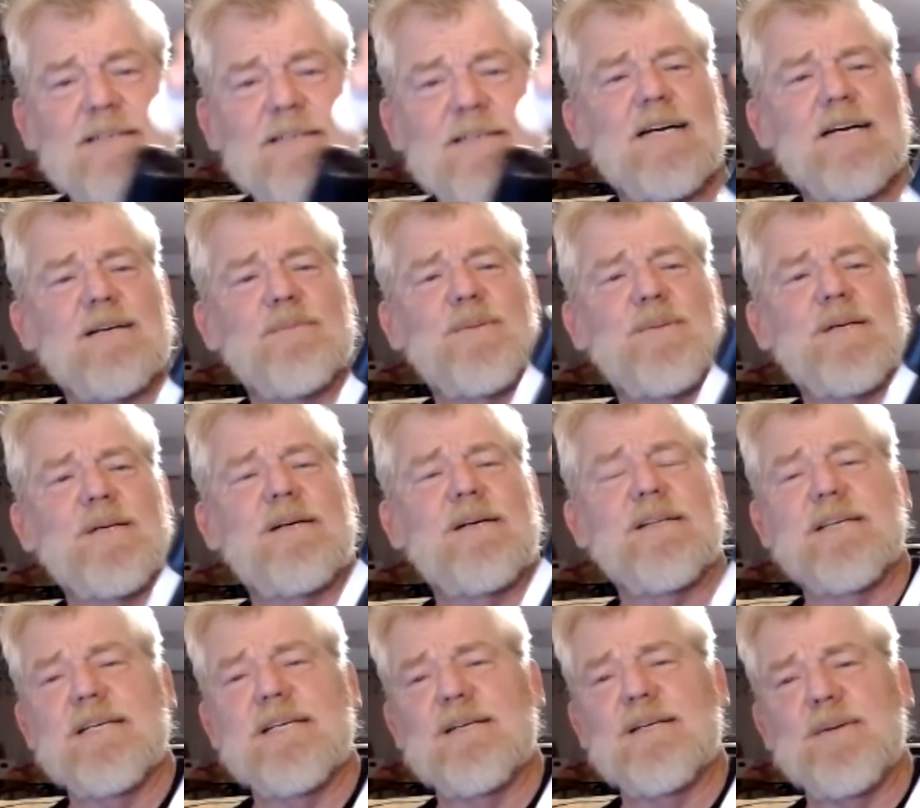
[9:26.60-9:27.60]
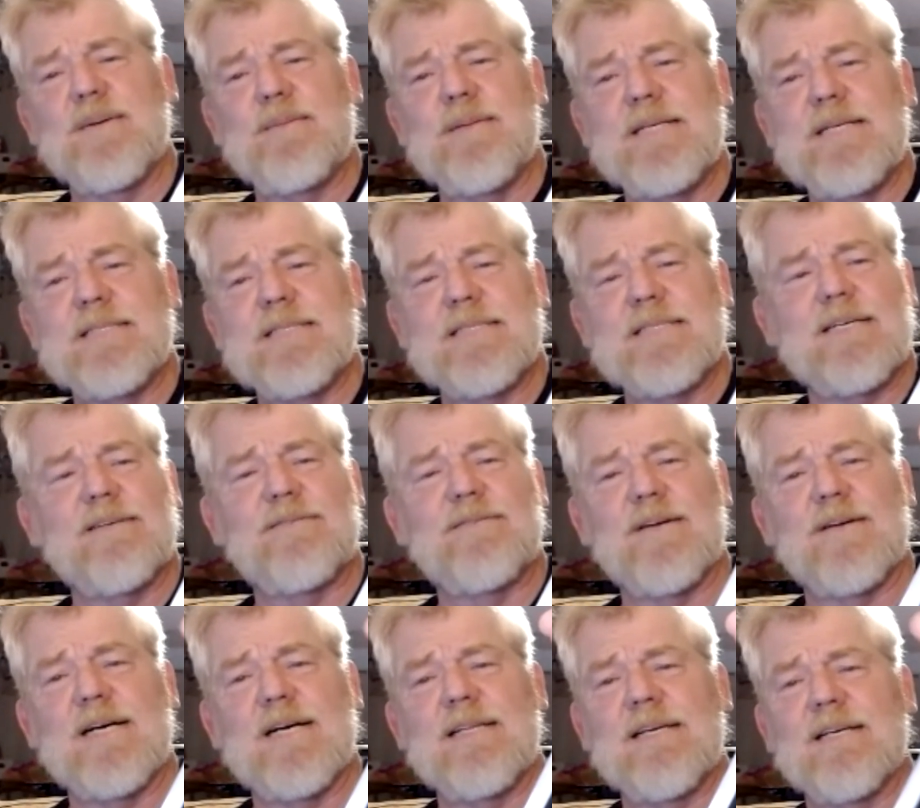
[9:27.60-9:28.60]
and I can put all the LPB stuff
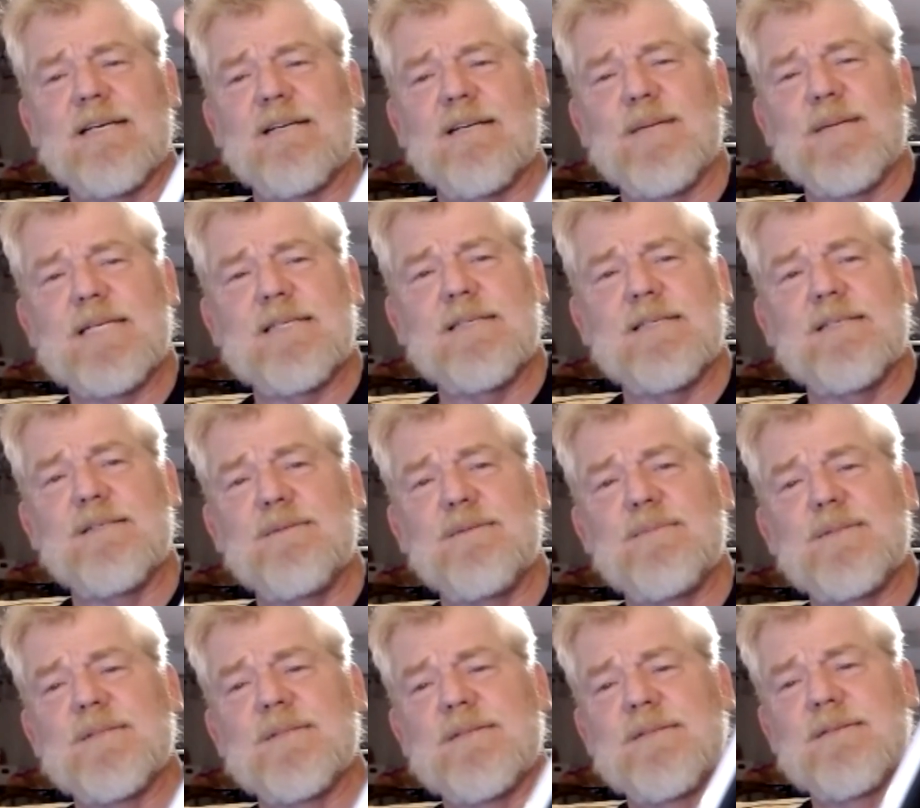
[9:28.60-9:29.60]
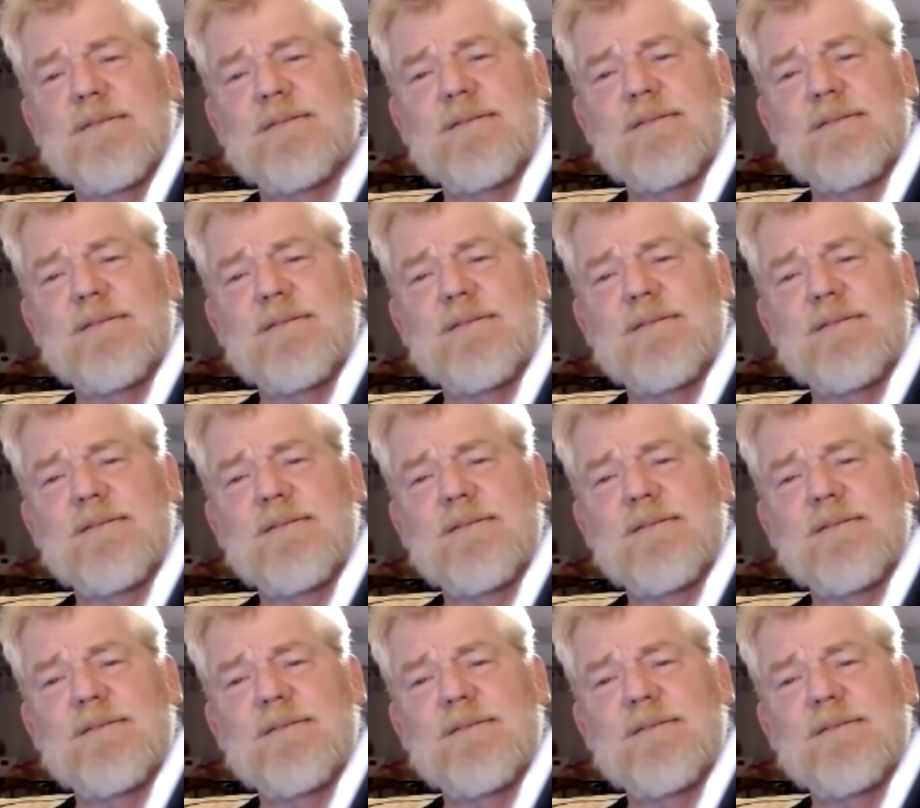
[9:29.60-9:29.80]
right in the end of my tubes.